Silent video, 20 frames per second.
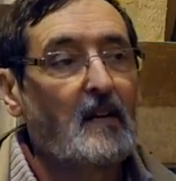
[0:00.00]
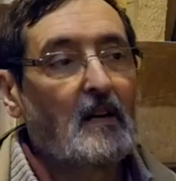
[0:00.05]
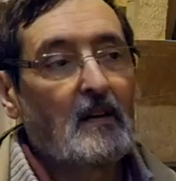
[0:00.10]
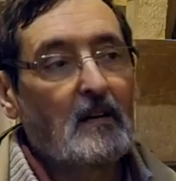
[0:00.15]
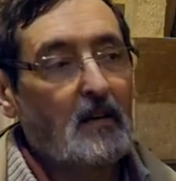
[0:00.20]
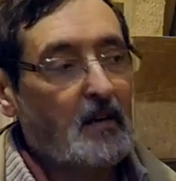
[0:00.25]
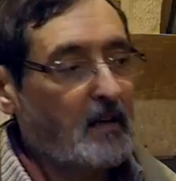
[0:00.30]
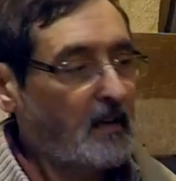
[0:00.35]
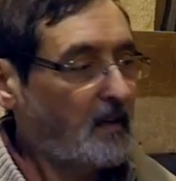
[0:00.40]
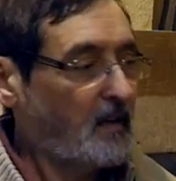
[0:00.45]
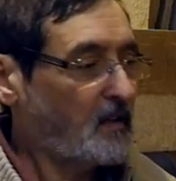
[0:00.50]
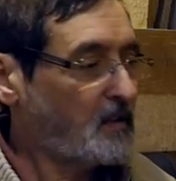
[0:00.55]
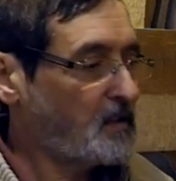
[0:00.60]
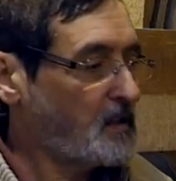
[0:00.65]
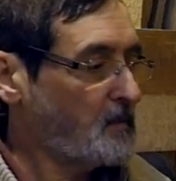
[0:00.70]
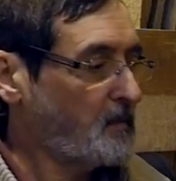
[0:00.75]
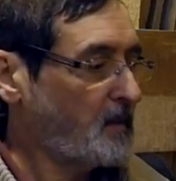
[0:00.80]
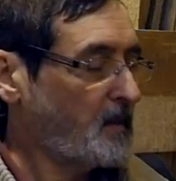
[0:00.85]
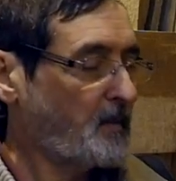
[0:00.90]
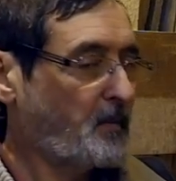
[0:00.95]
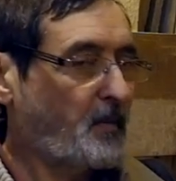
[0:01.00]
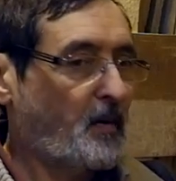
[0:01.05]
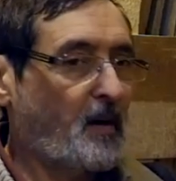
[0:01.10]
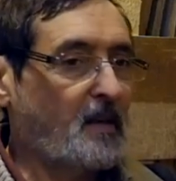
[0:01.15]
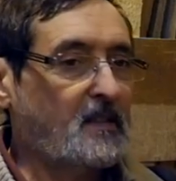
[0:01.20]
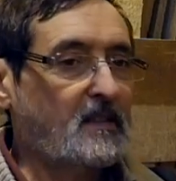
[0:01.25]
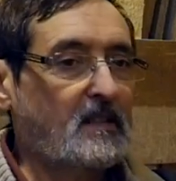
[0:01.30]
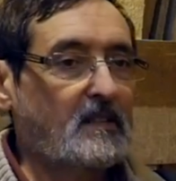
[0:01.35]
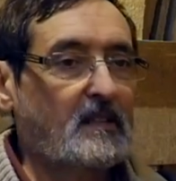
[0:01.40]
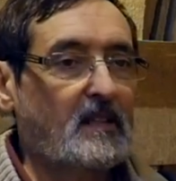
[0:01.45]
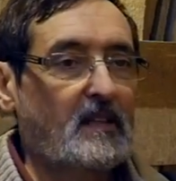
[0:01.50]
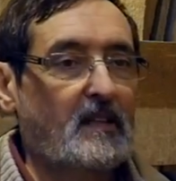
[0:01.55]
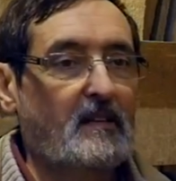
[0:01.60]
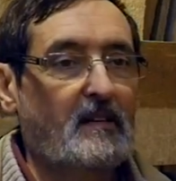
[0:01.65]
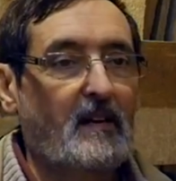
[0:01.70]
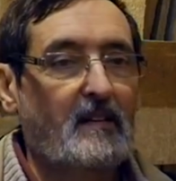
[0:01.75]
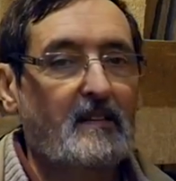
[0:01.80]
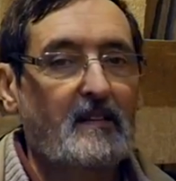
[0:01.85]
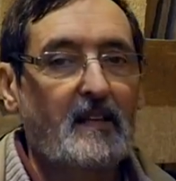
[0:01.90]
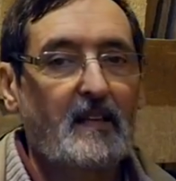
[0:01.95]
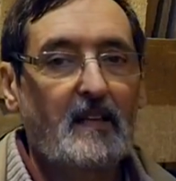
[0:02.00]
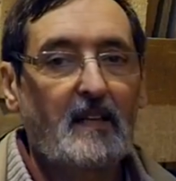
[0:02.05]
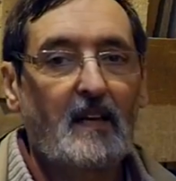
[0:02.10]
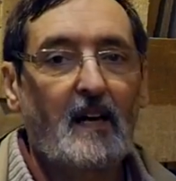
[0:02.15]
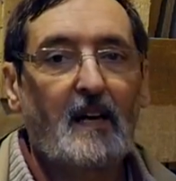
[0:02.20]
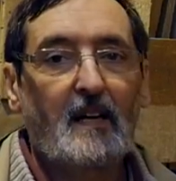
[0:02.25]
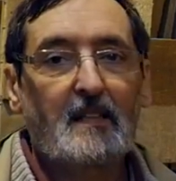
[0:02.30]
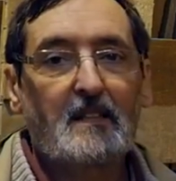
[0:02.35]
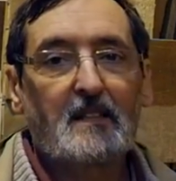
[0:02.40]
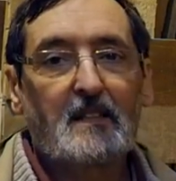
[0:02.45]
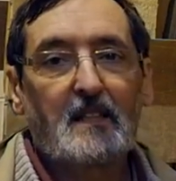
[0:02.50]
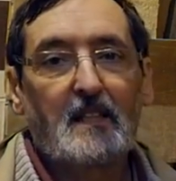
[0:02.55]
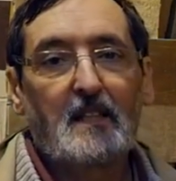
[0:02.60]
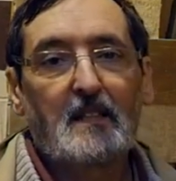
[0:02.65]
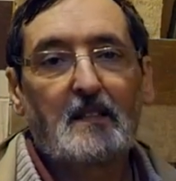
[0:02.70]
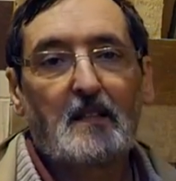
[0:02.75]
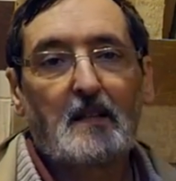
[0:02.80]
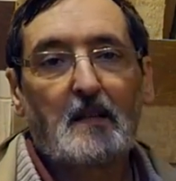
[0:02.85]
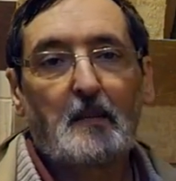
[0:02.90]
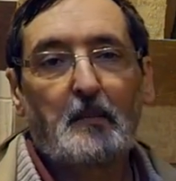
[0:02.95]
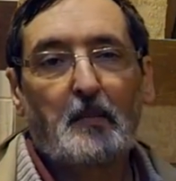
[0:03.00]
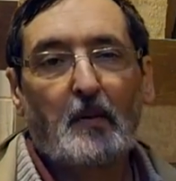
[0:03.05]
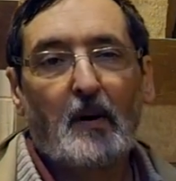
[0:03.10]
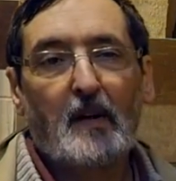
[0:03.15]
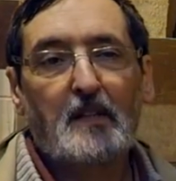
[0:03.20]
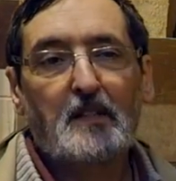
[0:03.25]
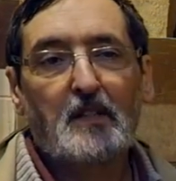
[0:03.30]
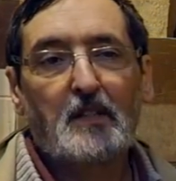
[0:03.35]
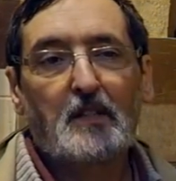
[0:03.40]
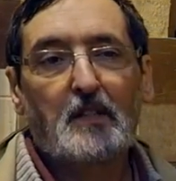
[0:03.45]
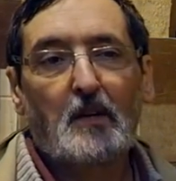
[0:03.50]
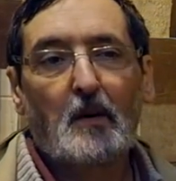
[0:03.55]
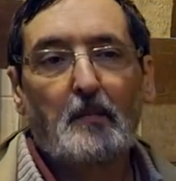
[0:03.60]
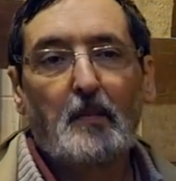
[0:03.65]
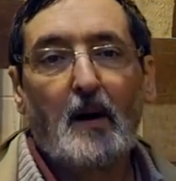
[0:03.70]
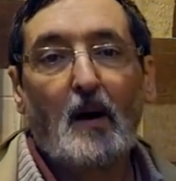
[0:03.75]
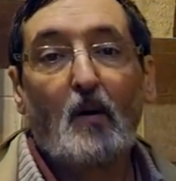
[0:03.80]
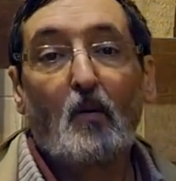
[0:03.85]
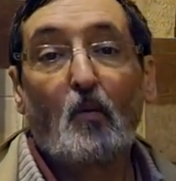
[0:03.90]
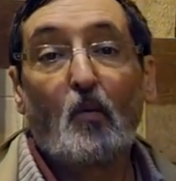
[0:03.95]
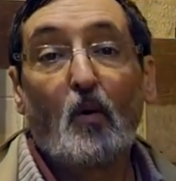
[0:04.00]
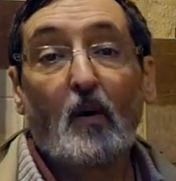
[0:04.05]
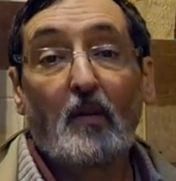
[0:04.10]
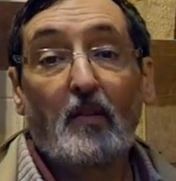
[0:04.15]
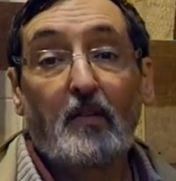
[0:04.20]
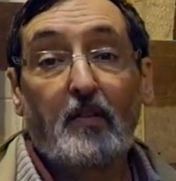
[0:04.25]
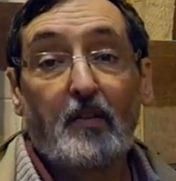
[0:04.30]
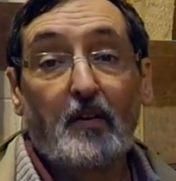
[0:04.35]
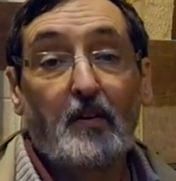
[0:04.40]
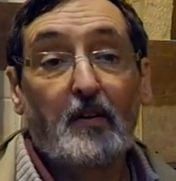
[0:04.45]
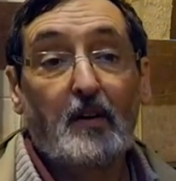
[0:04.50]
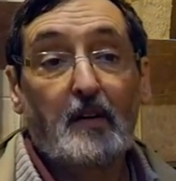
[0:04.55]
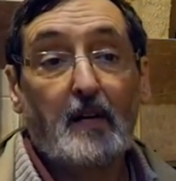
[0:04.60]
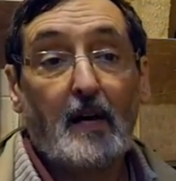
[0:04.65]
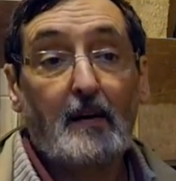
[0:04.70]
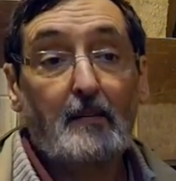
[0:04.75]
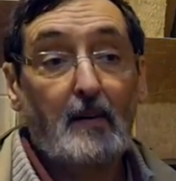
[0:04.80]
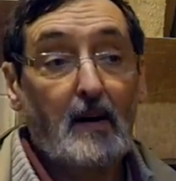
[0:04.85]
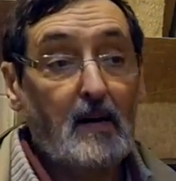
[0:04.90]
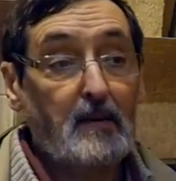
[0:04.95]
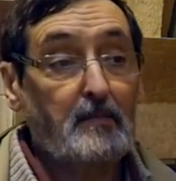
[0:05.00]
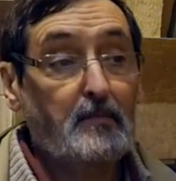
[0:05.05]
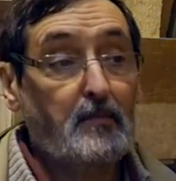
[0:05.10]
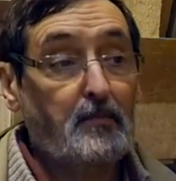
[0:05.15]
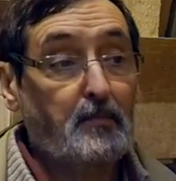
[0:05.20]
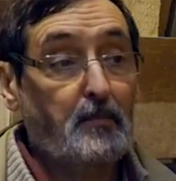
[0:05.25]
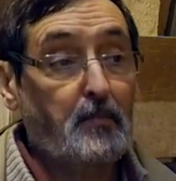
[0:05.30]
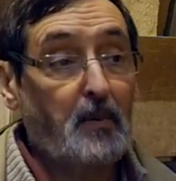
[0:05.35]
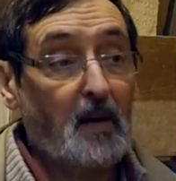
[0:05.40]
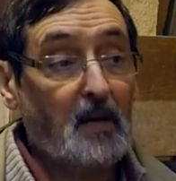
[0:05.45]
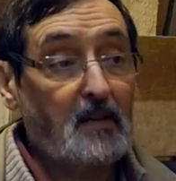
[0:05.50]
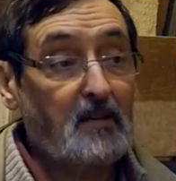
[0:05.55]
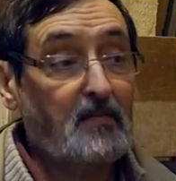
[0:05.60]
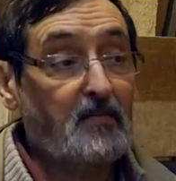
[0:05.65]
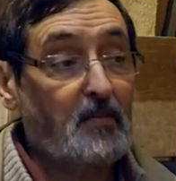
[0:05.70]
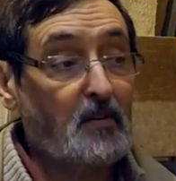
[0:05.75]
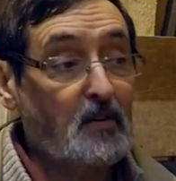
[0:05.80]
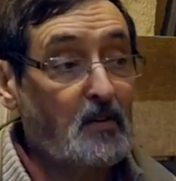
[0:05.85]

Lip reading: Looking at some of the prices here, I think I see that the prices are about 1/3 I might pay for